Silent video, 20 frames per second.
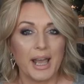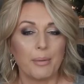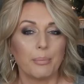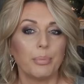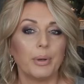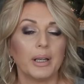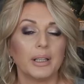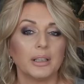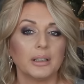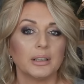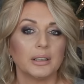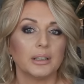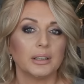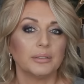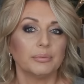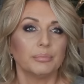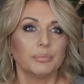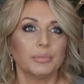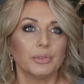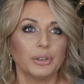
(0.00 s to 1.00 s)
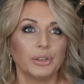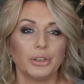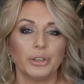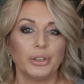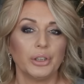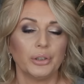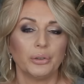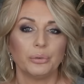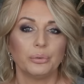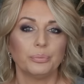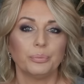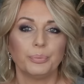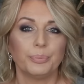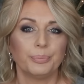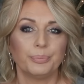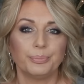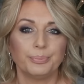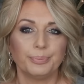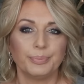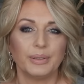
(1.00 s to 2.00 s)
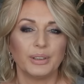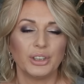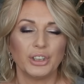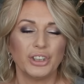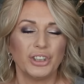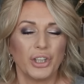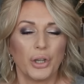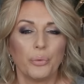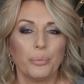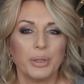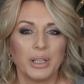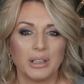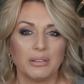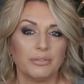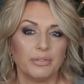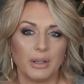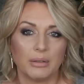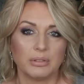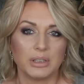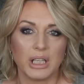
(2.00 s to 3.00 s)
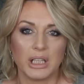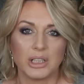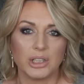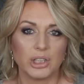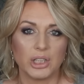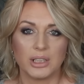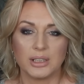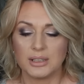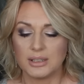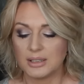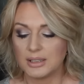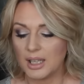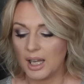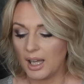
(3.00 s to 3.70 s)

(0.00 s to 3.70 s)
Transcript: but you know me and foundations.